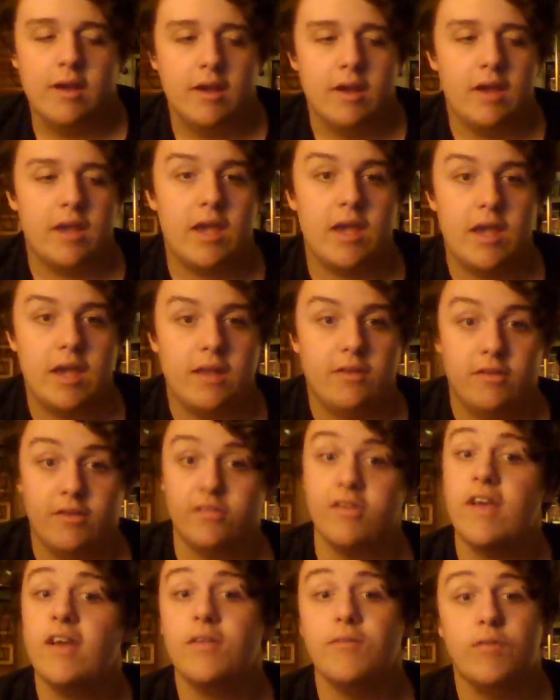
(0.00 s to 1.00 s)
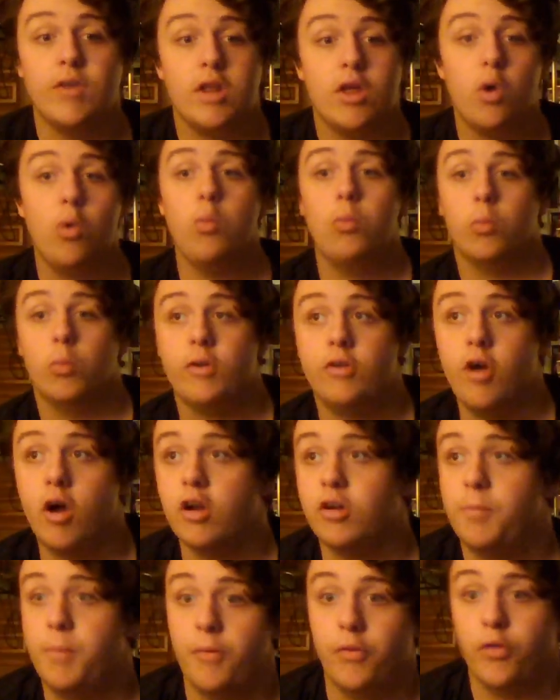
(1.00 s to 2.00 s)
In the second video, we talked
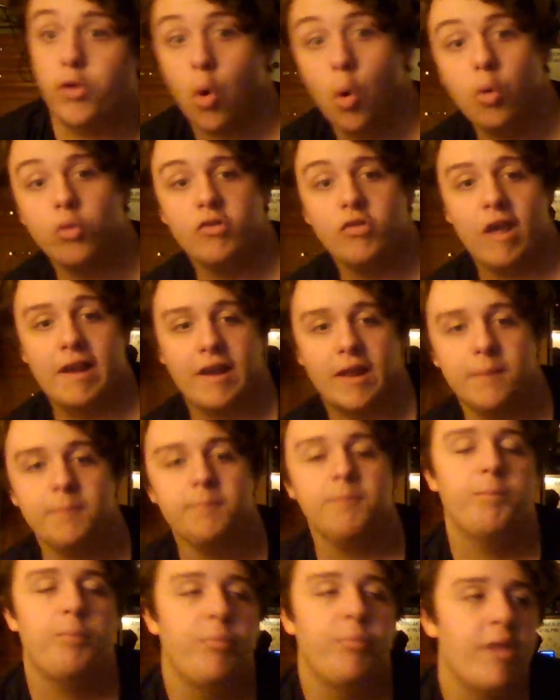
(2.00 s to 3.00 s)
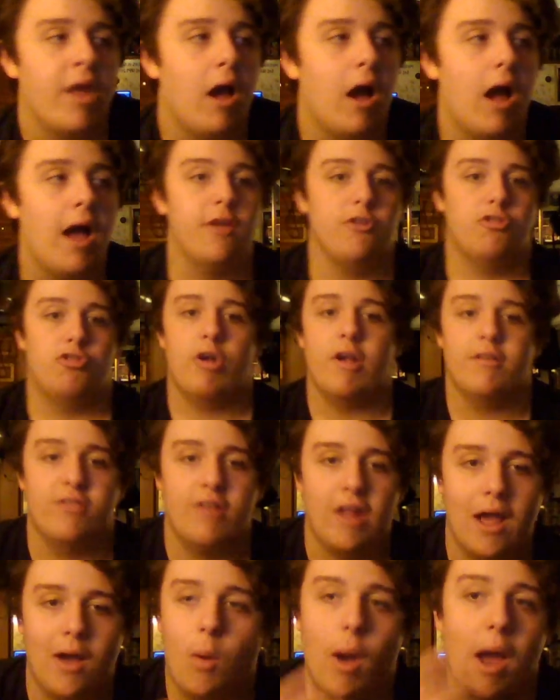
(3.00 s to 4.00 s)
about the goaltending. I addressed
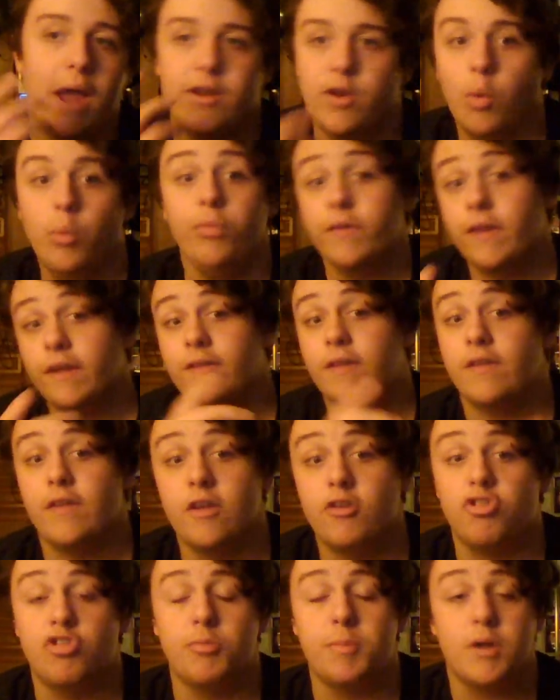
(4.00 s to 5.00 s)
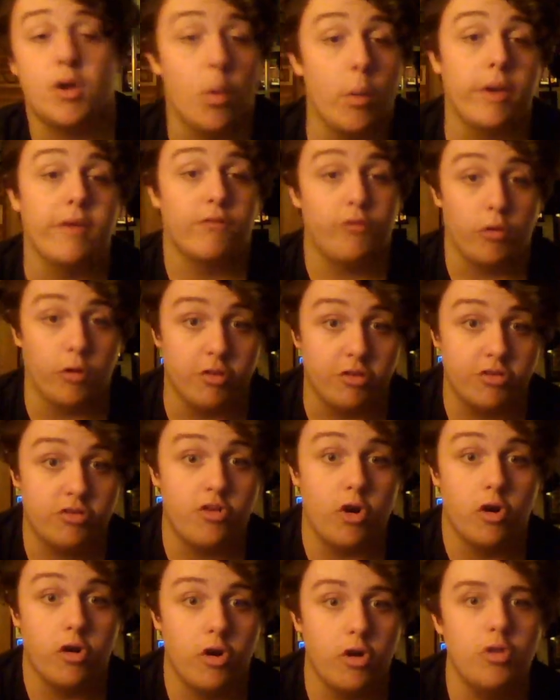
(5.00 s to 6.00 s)
how I don't think that they should be going for a
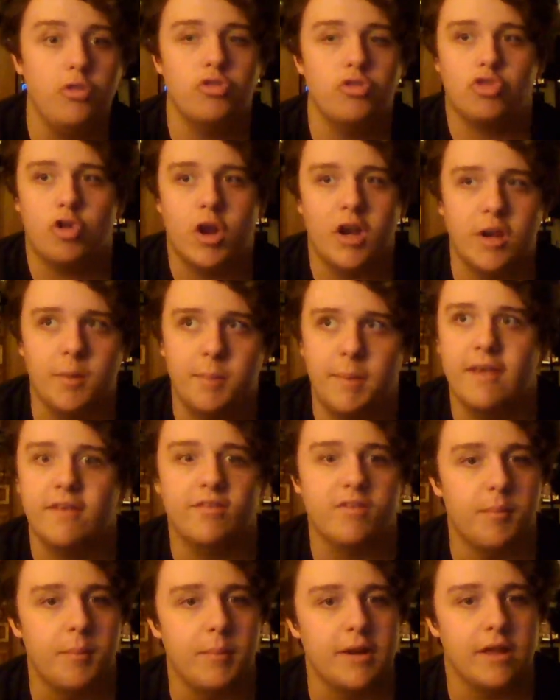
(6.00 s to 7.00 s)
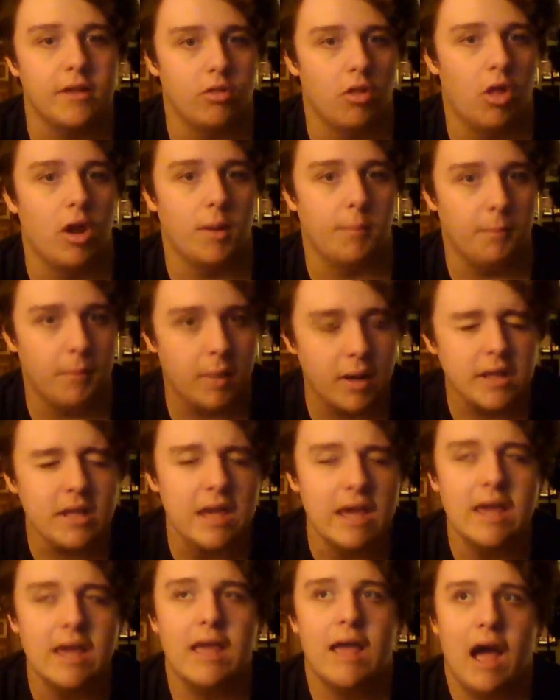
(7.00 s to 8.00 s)
starter, trying to pay somebody a lot of money.
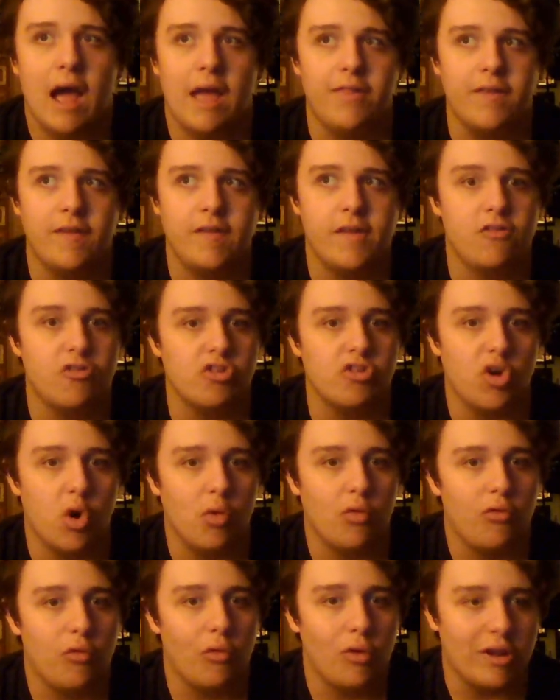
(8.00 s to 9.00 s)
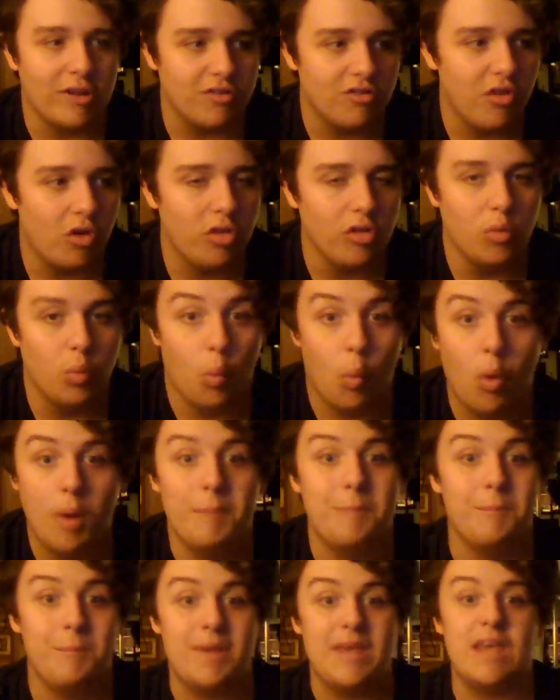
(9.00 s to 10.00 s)
I think they should go for a solid
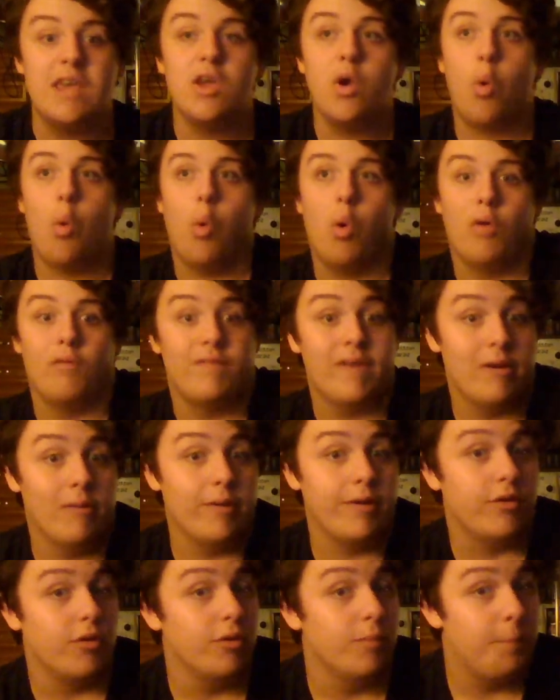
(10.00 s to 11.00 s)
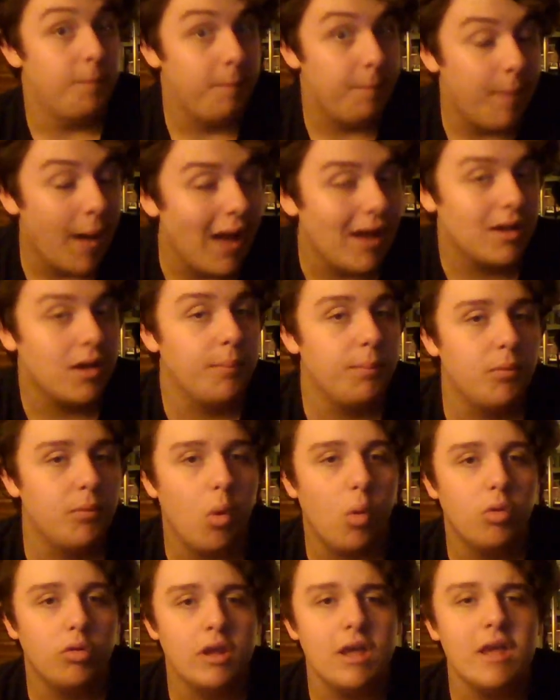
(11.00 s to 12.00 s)
1B or very good backup
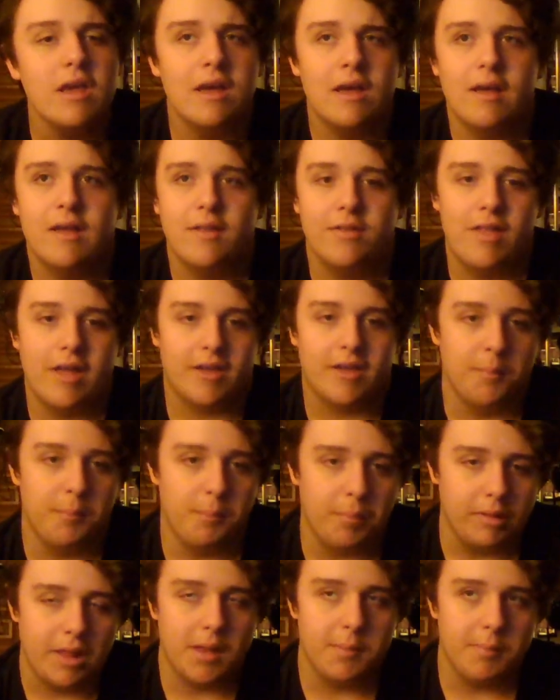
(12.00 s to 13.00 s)
goalie that can play